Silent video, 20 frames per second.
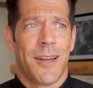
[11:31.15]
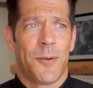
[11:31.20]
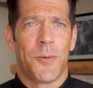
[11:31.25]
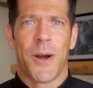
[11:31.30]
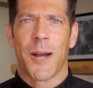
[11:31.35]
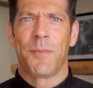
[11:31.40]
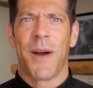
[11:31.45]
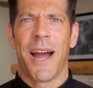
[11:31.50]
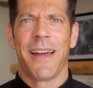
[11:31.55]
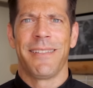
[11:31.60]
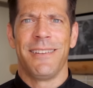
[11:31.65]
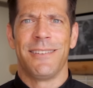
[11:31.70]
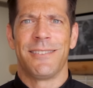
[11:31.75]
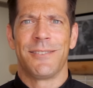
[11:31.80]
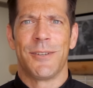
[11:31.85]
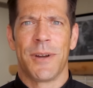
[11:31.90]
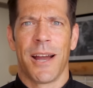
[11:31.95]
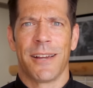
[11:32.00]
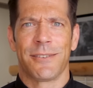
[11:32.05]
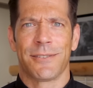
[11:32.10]
I walked by and these
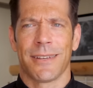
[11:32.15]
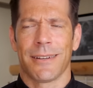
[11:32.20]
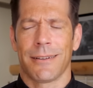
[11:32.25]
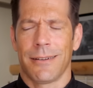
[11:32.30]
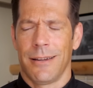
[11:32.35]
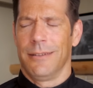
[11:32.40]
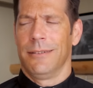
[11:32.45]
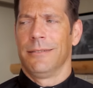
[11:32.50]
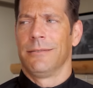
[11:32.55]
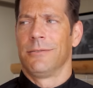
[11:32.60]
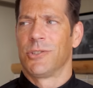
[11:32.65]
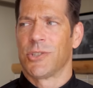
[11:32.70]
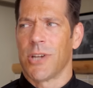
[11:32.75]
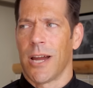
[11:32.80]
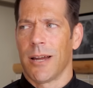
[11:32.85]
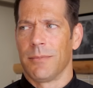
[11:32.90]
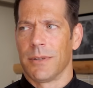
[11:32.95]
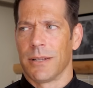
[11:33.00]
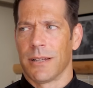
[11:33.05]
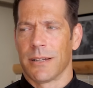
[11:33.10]
two guys were like, huh,
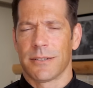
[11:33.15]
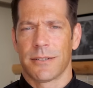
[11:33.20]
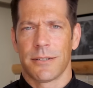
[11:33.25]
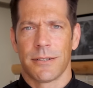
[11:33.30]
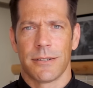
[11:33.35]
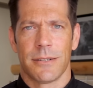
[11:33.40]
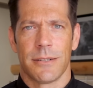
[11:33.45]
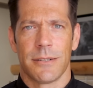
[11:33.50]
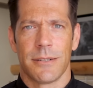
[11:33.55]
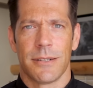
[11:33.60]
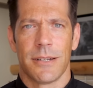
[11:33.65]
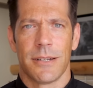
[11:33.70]
child molester. I